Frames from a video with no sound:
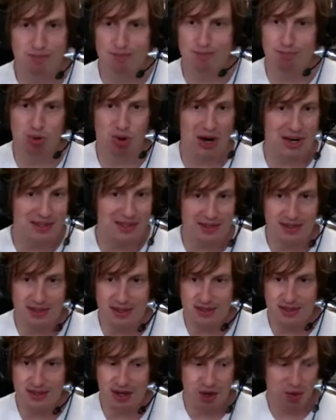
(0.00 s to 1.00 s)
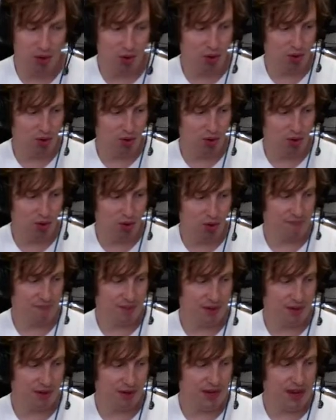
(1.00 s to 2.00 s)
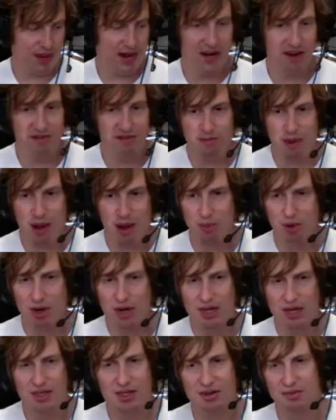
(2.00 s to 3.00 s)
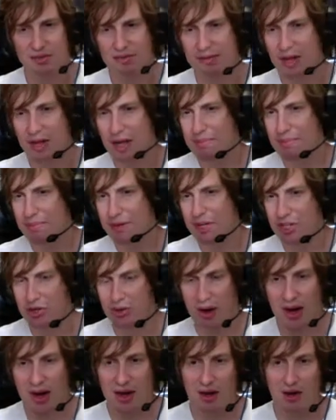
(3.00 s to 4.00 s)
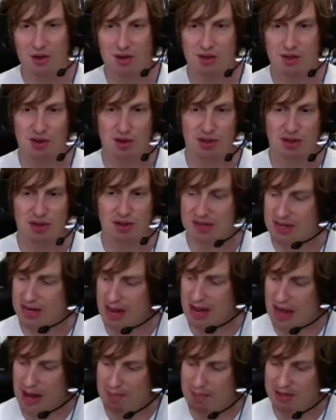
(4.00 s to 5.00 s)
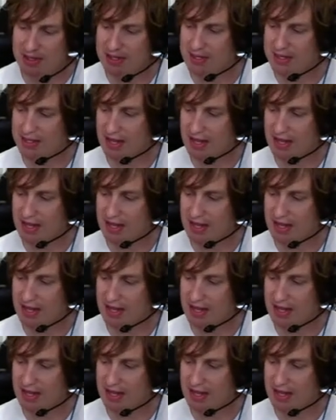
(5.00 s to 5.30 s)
present, or negative memories of betrayals, or things that happened to